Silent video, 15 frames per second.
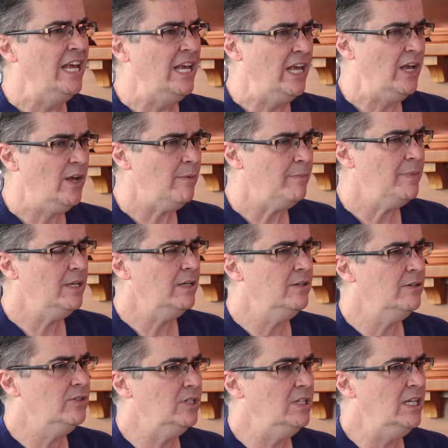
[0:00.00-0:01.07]
Help me
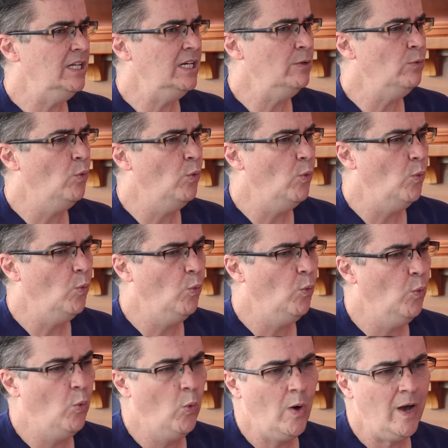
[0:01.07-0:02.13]
understand
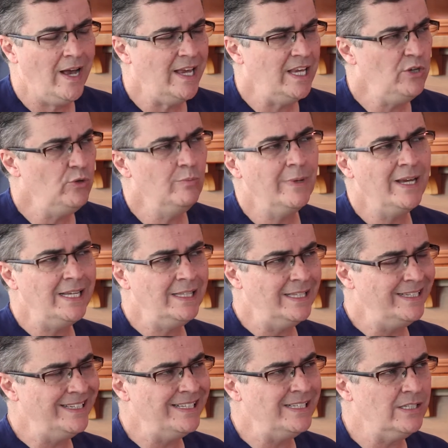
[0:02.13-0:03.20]
why you made
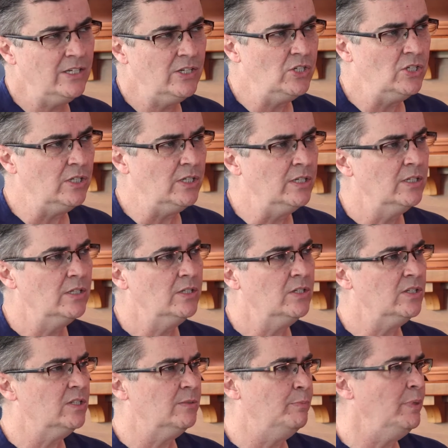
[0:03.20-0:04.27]
the decision
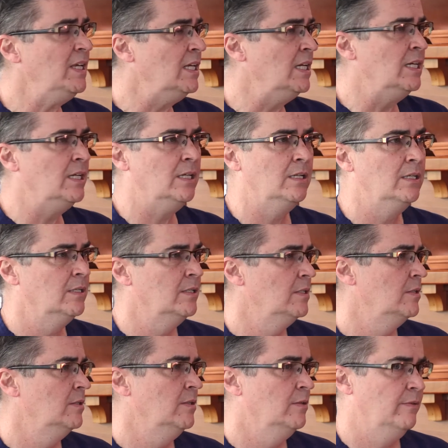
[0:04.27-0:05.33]
to spend
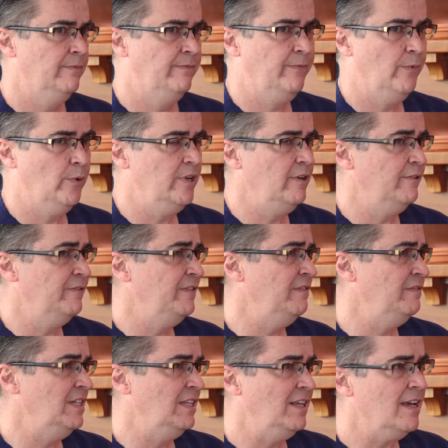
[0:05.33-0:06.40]
$40,000 or
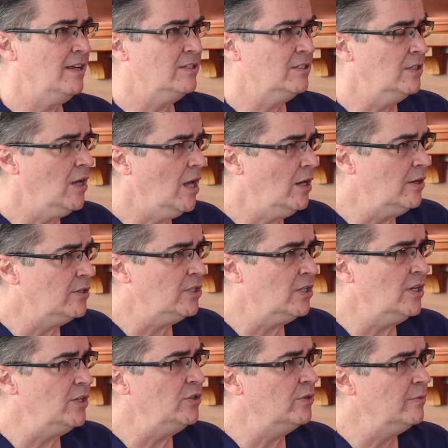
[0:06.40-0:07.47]
$50,000
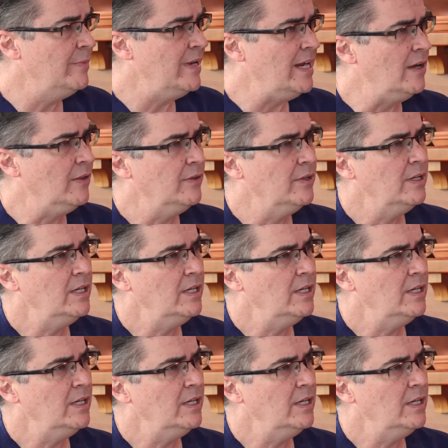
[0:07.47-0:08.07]
on your mouth.